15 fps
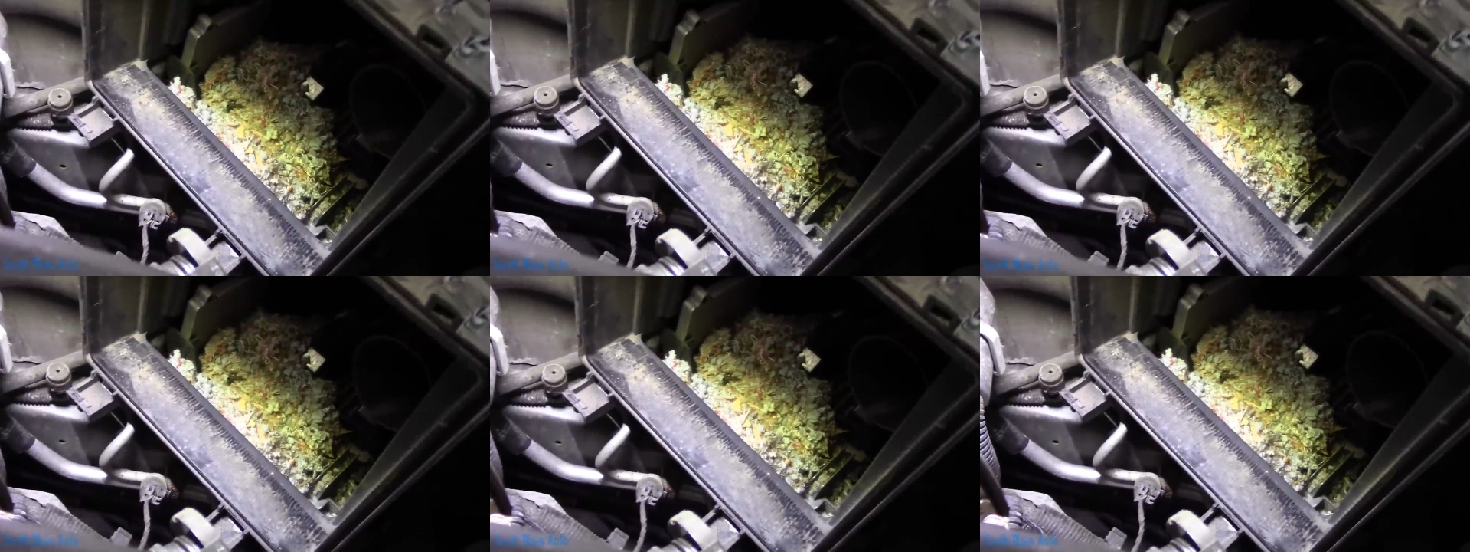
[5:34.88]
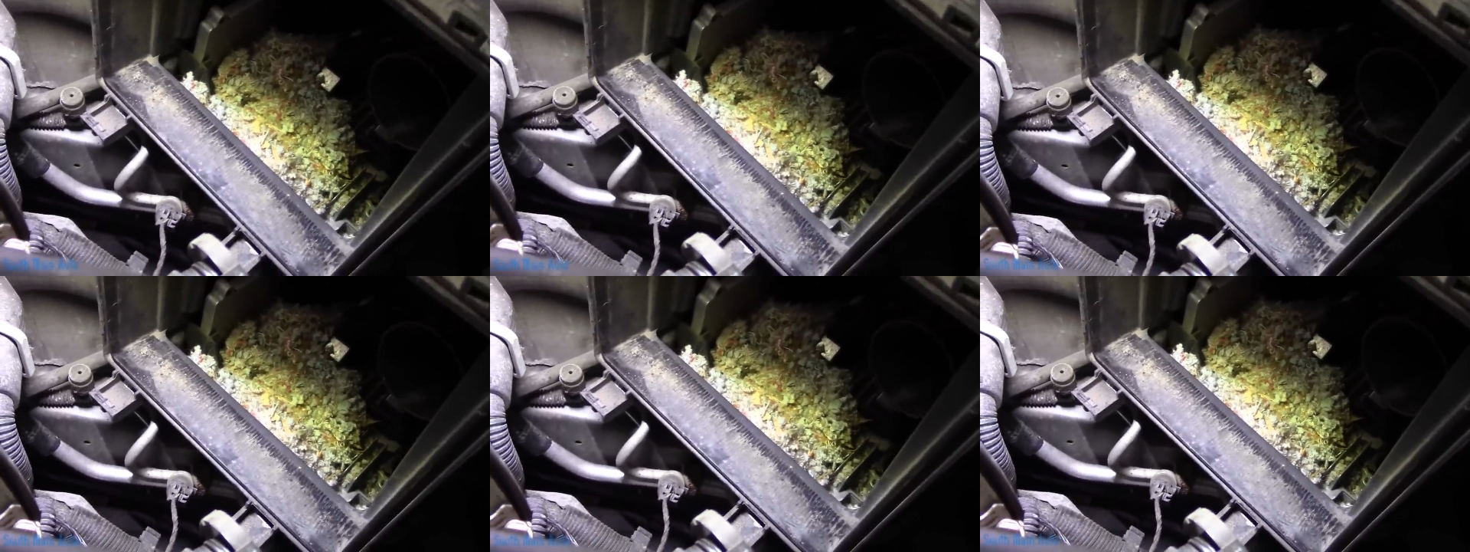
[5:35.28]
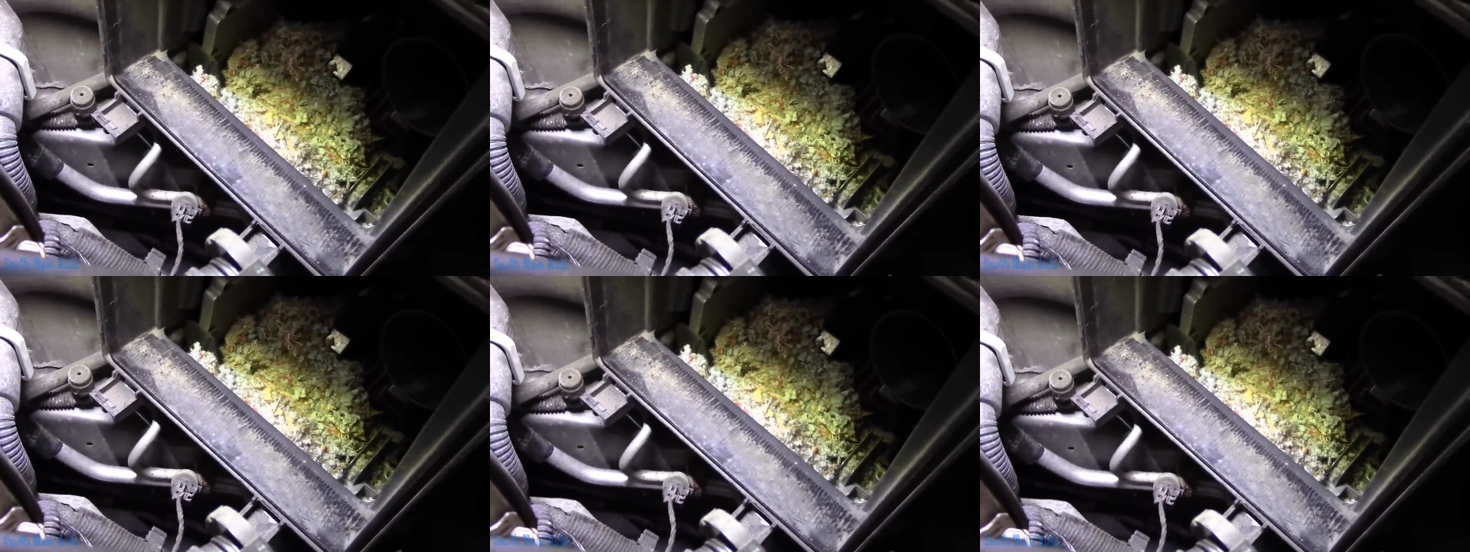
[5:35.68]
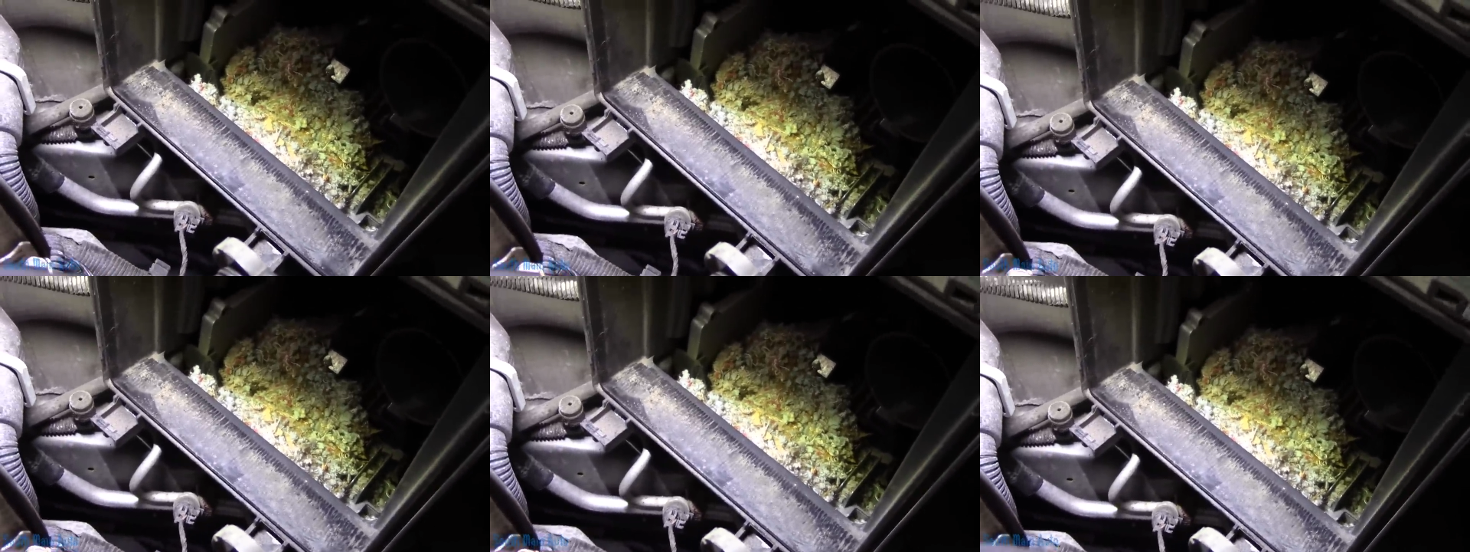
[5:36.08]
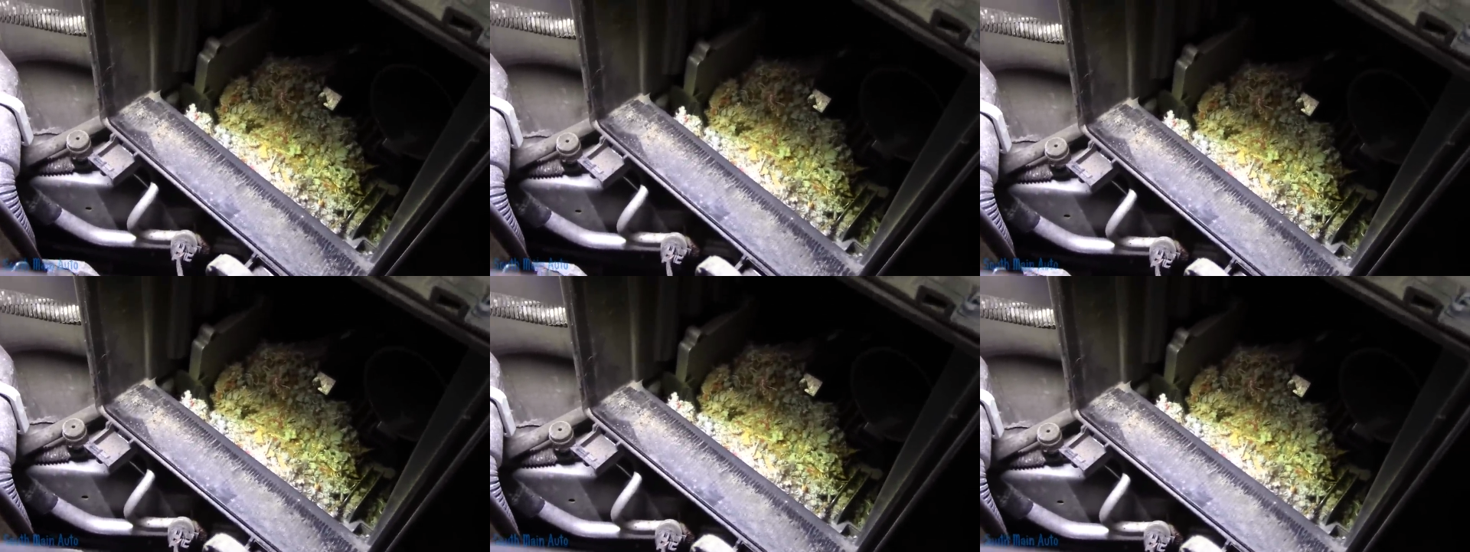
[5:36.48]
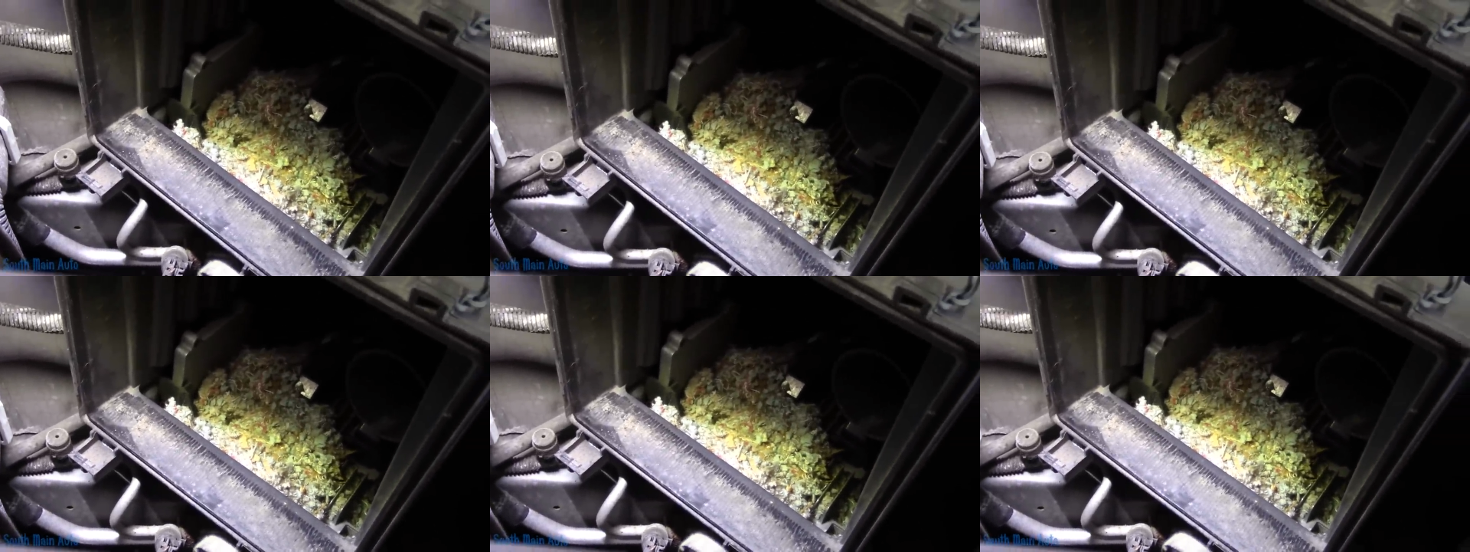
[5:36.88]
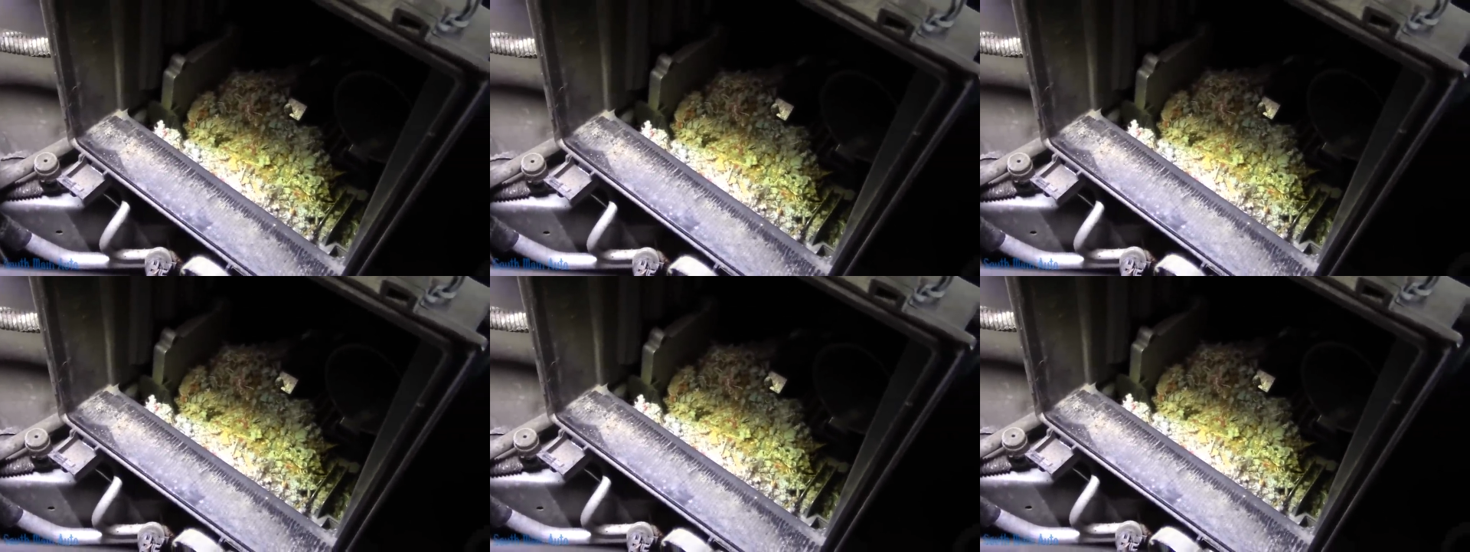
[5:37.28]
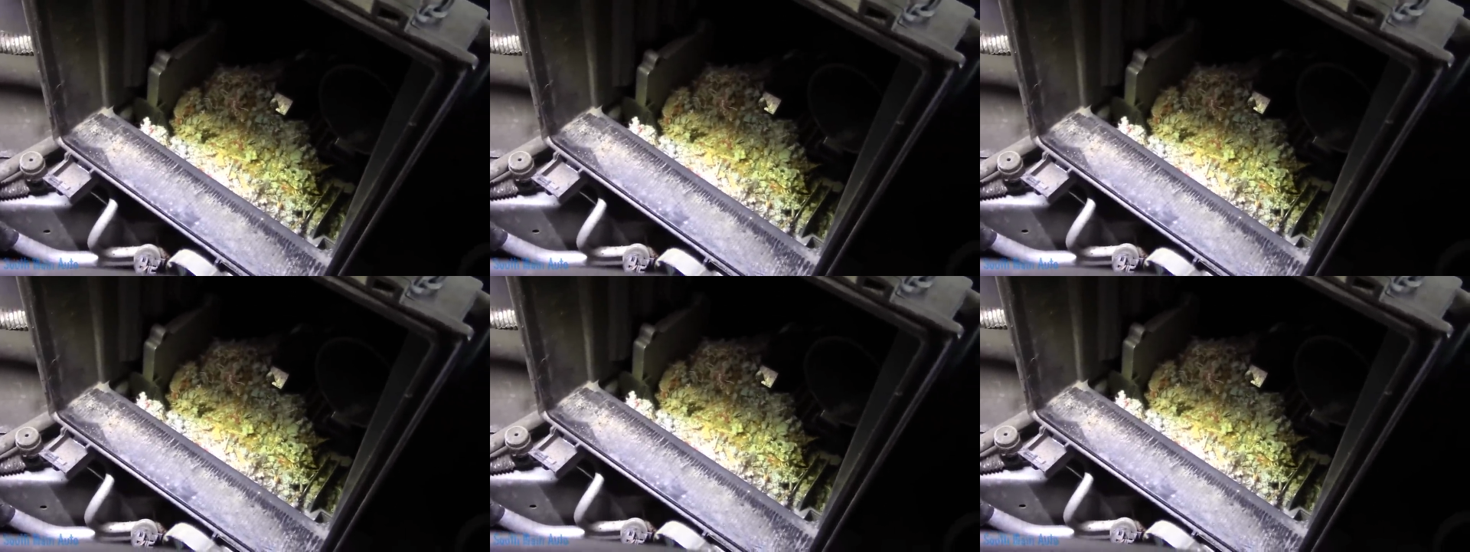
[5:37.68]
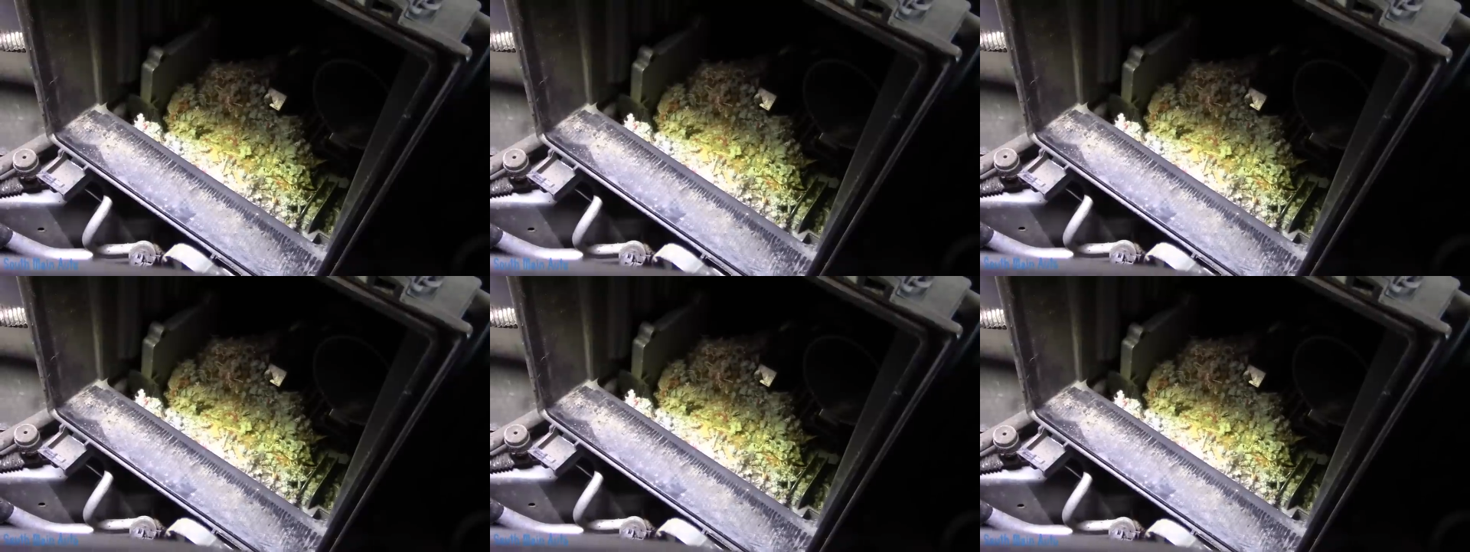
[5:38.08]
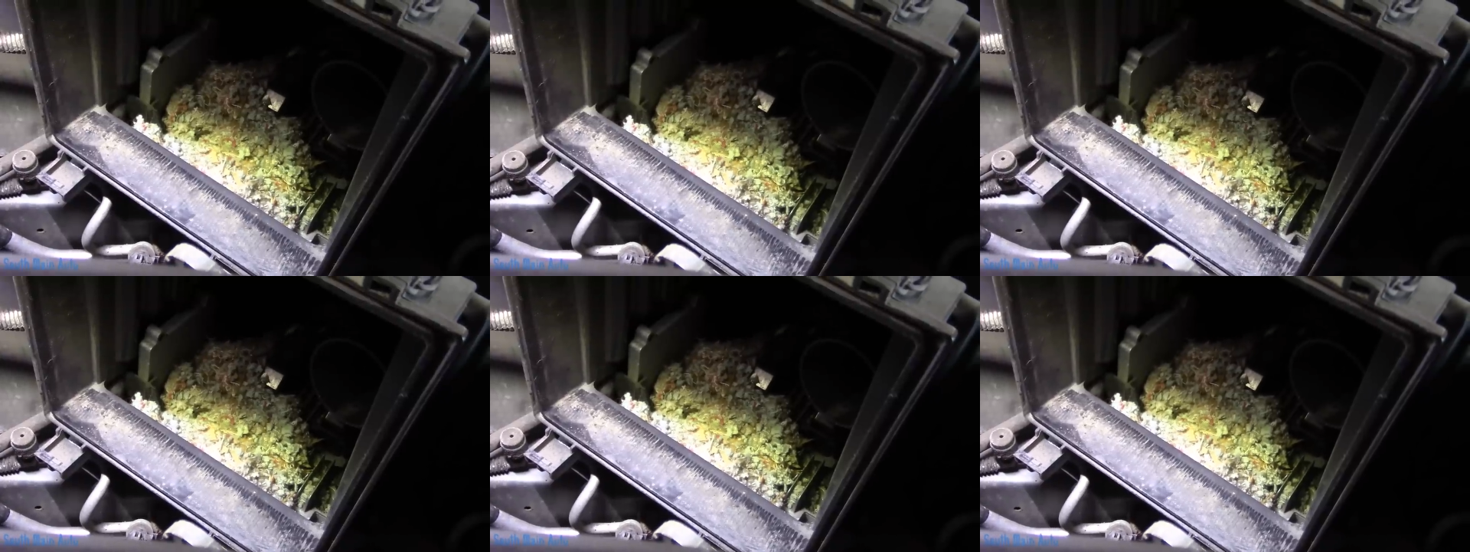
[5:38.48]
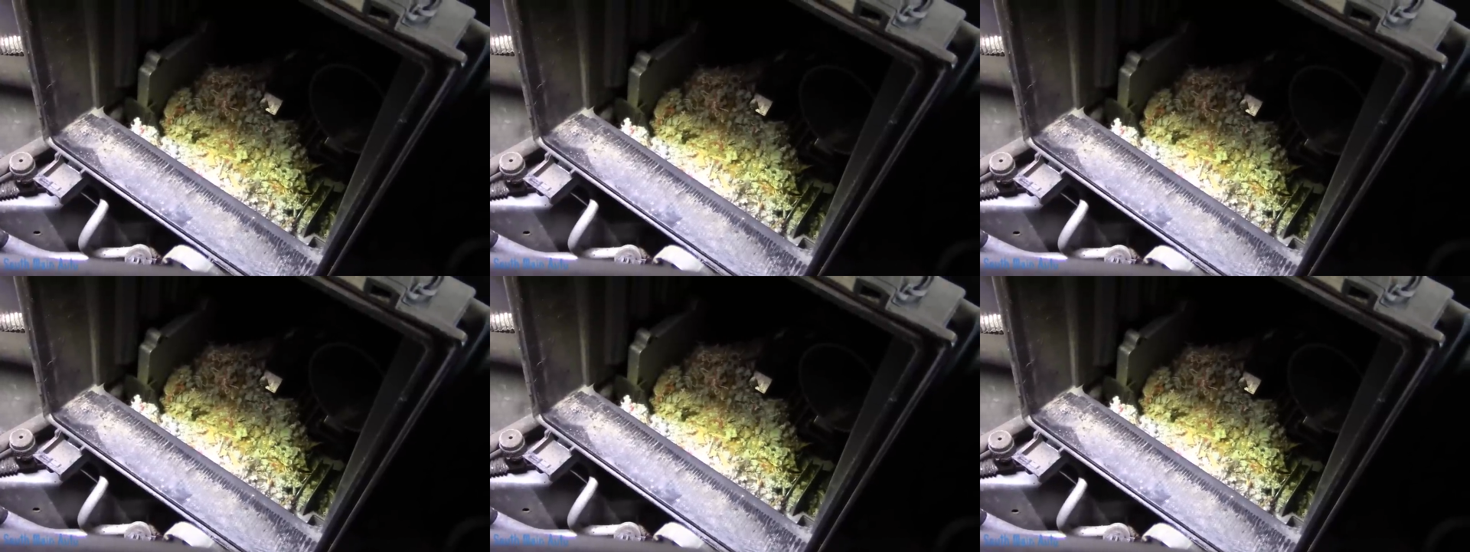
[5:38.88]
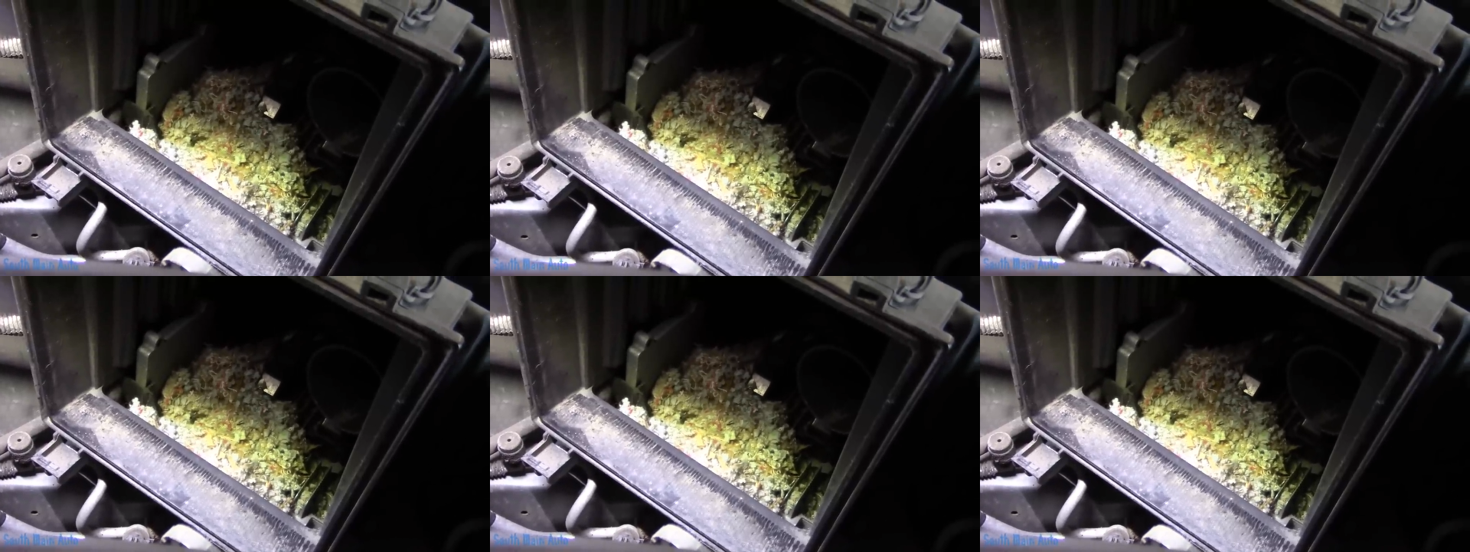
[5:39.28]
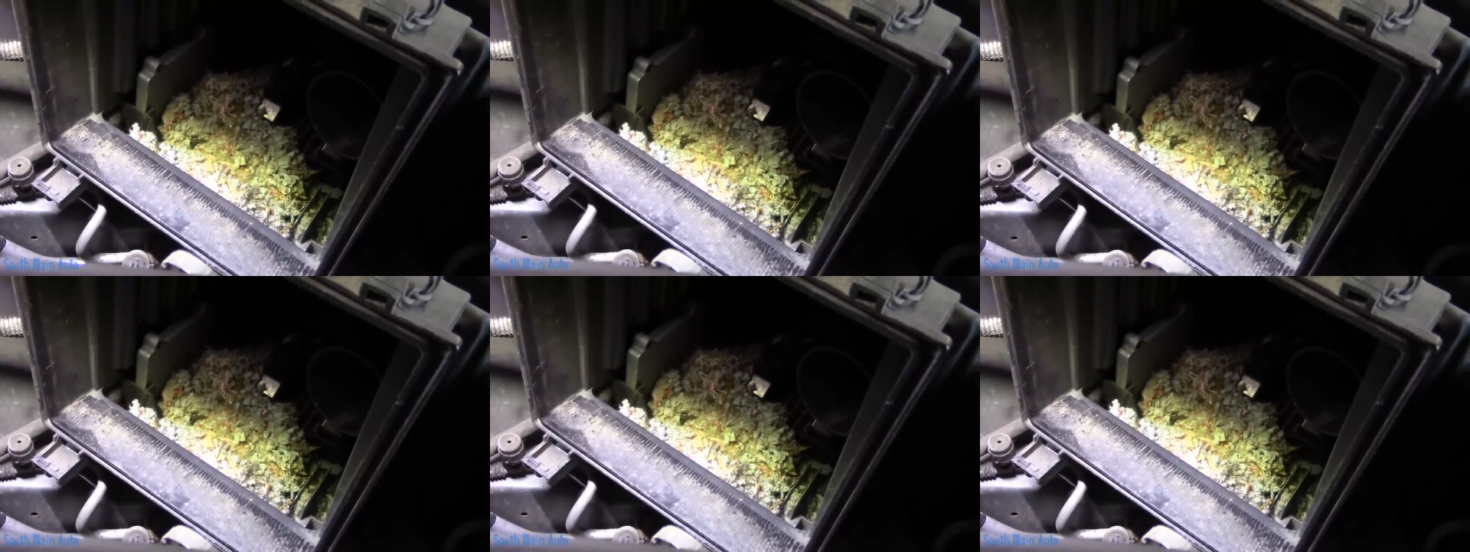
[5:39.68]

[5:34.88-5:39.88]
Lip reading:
No face is visible, so there are no lips to read.